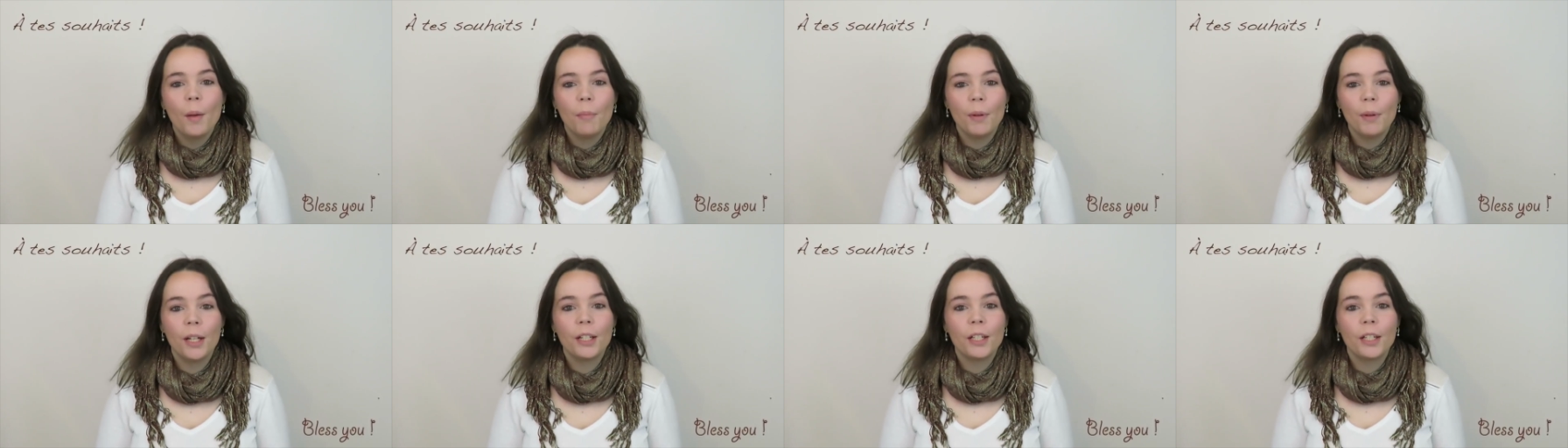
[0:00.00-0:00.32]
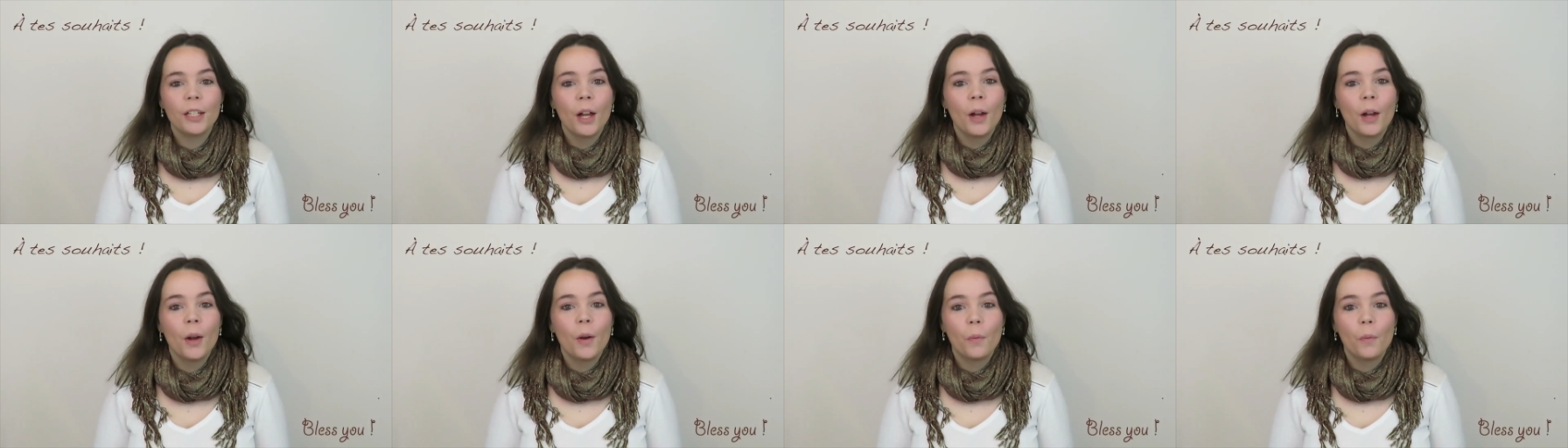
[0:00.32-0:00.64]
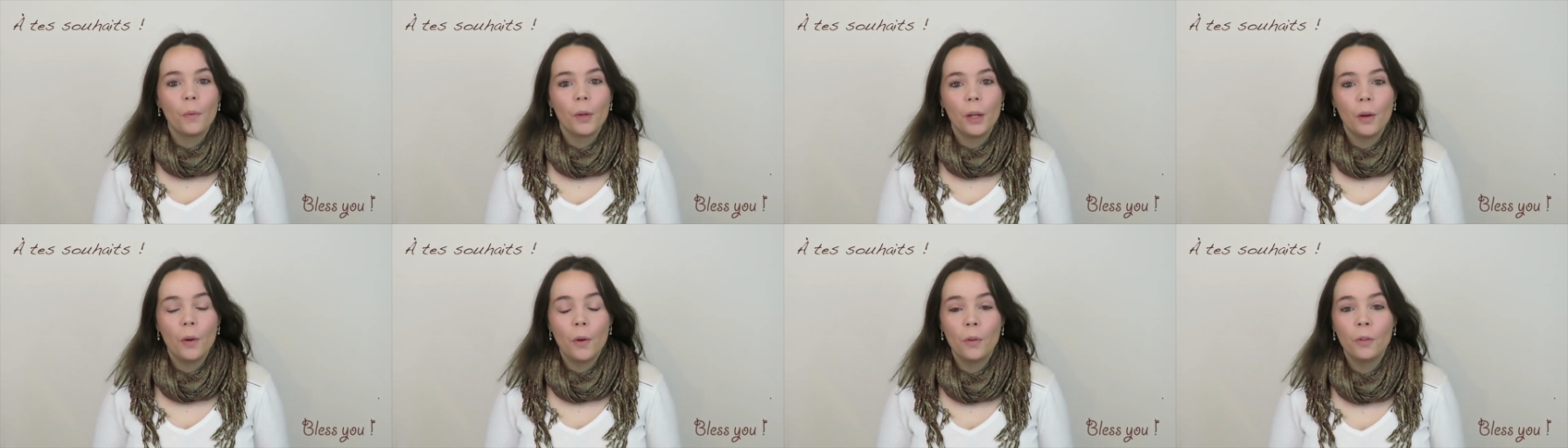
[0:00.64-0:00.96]
But
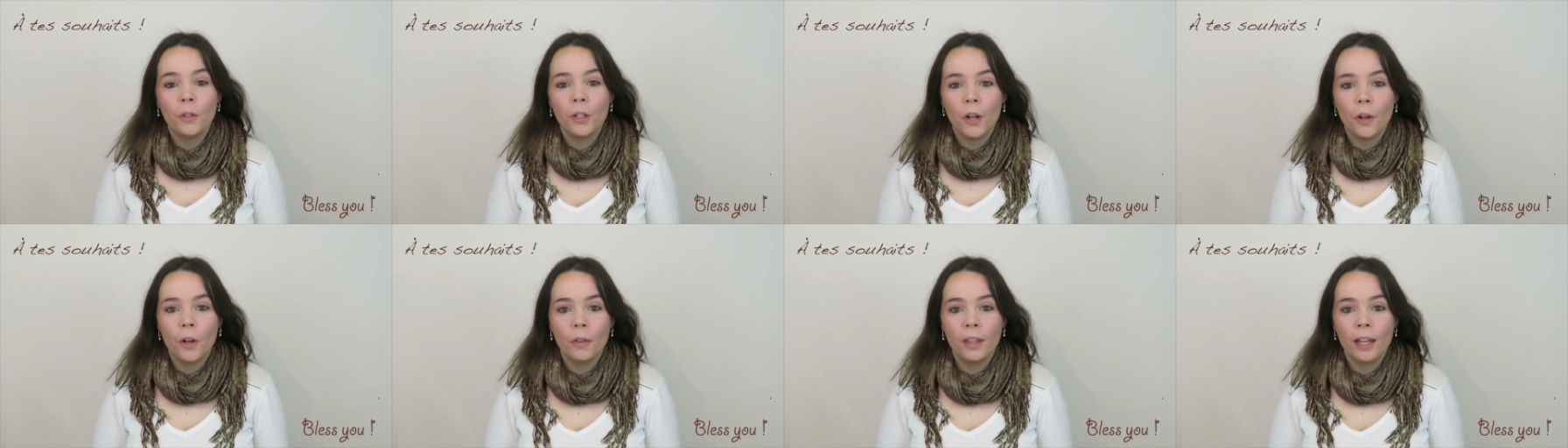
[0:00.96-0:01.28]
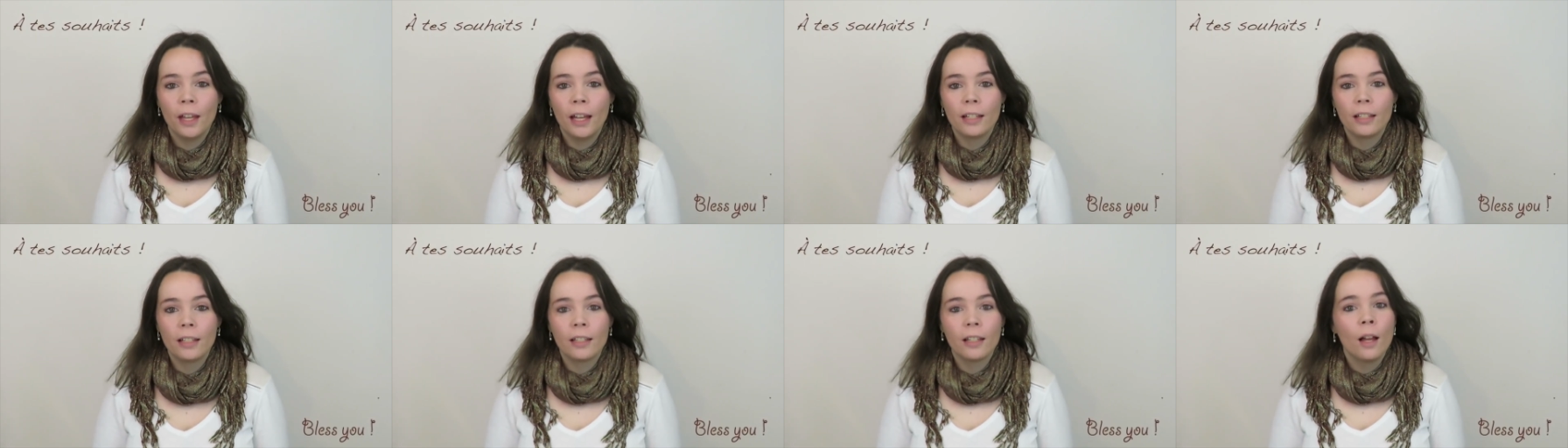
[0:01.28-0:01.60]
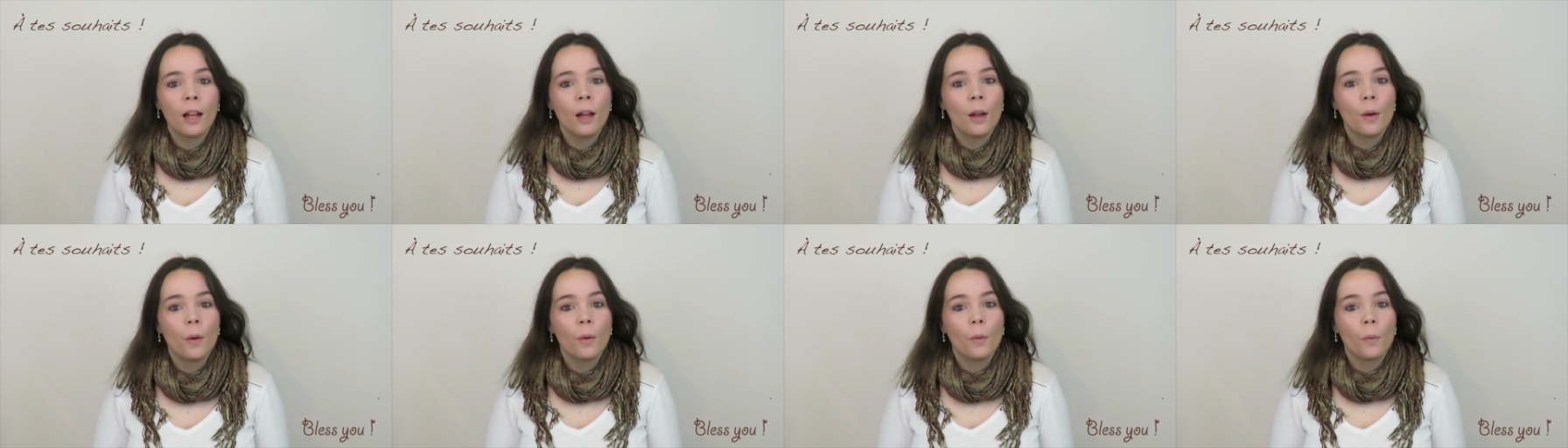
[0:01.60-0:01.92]
we all know that
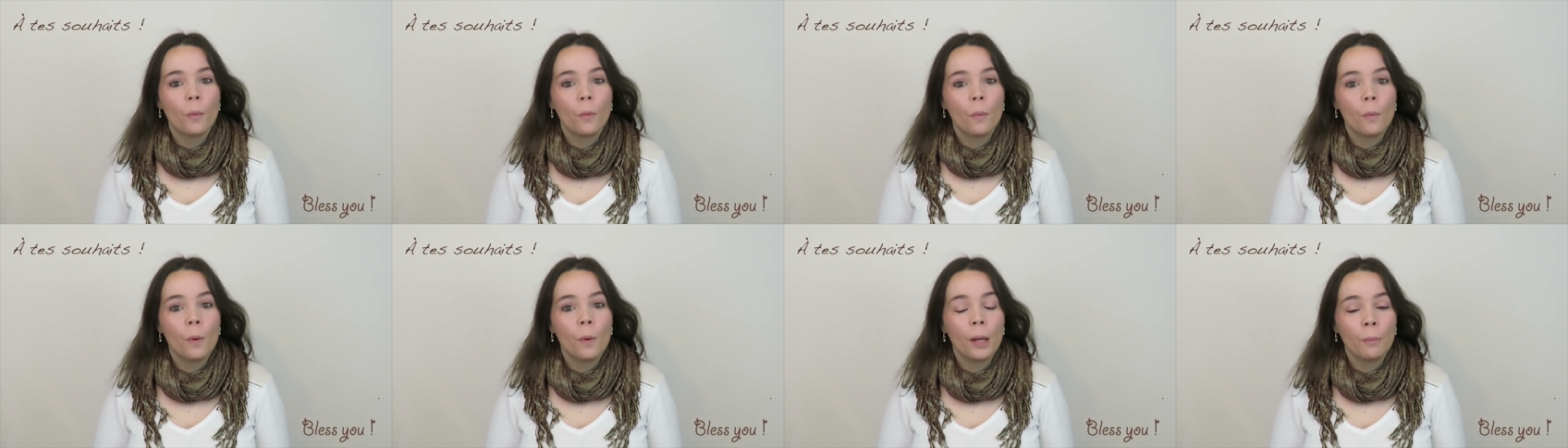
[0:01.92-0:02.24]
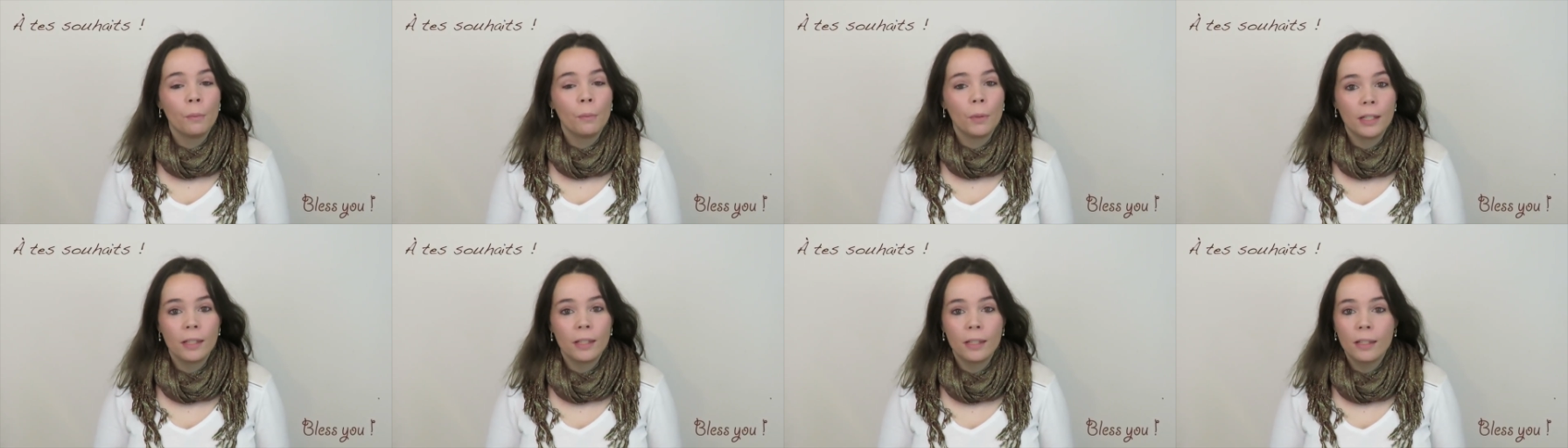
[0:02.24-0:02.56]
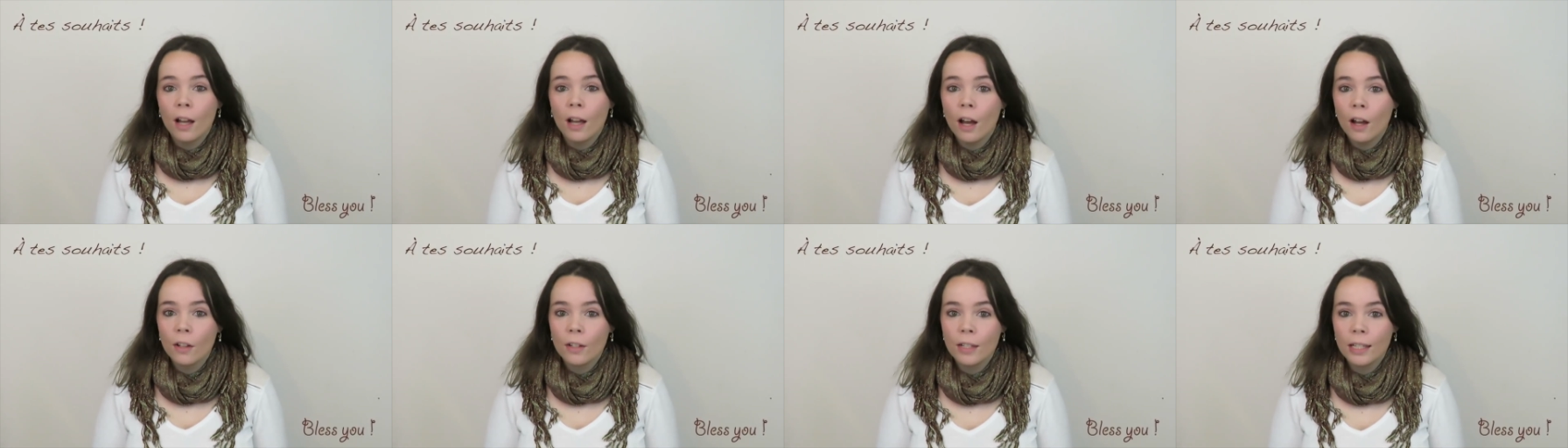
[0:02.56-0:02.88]
when we
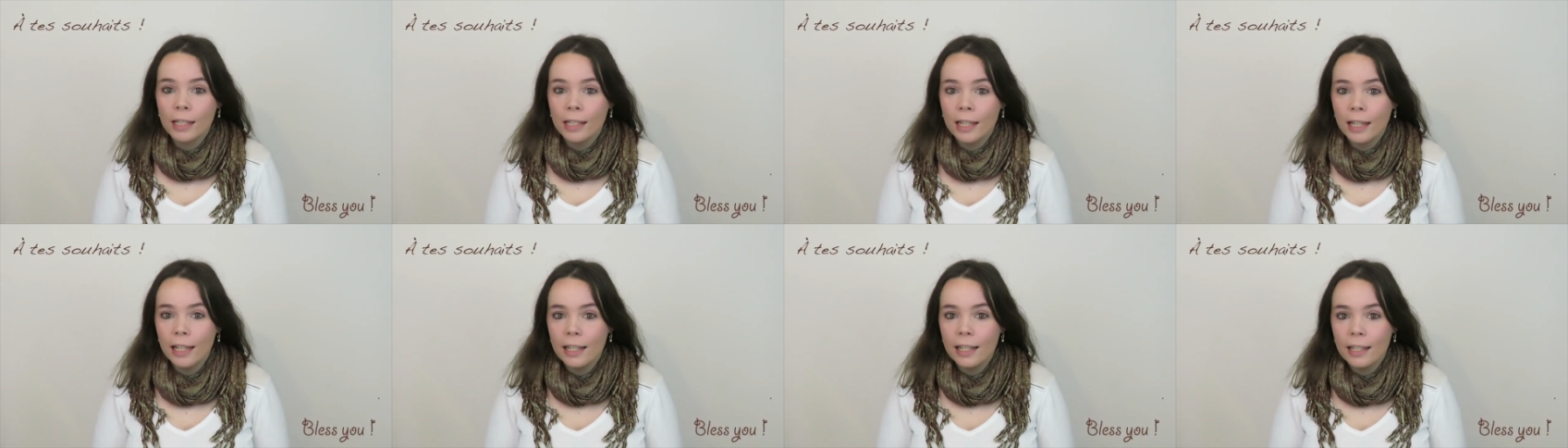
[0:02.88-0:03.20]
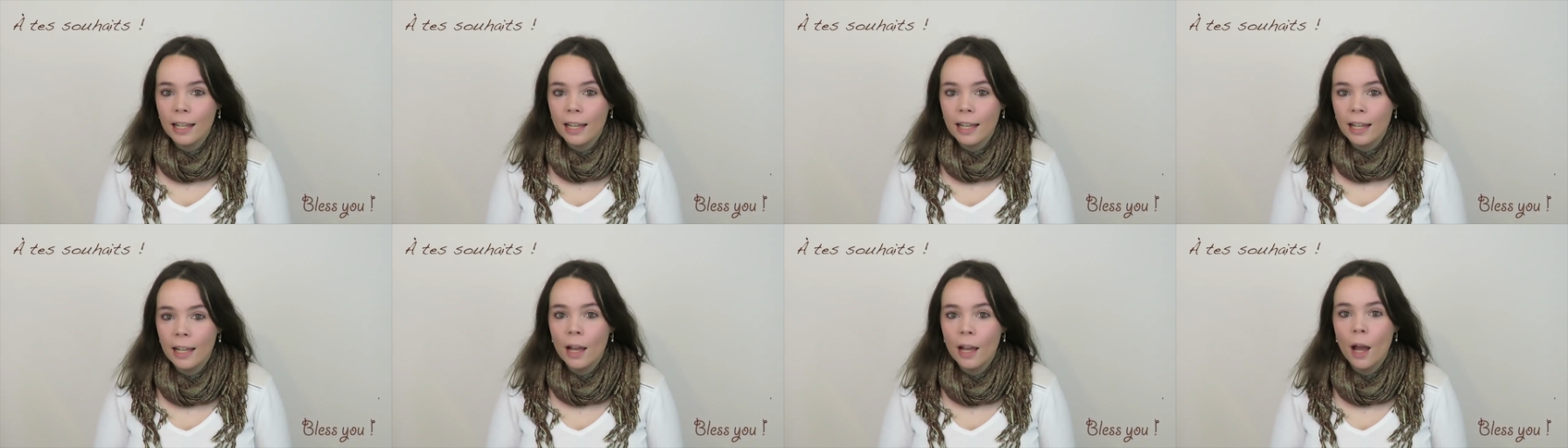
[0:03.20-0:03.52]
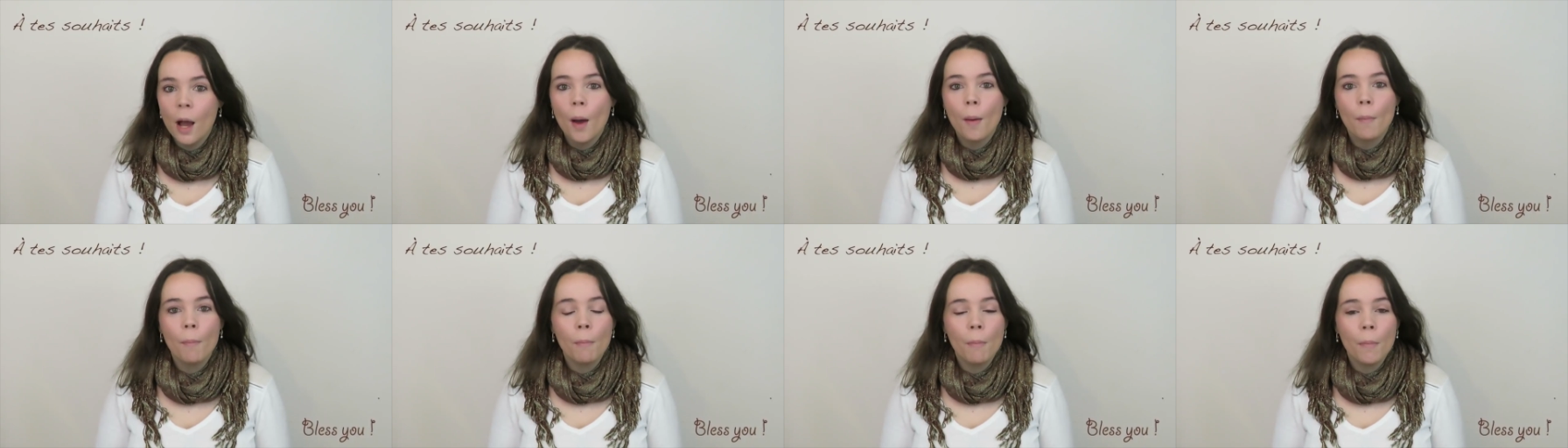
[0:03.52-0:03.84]
start sneezing,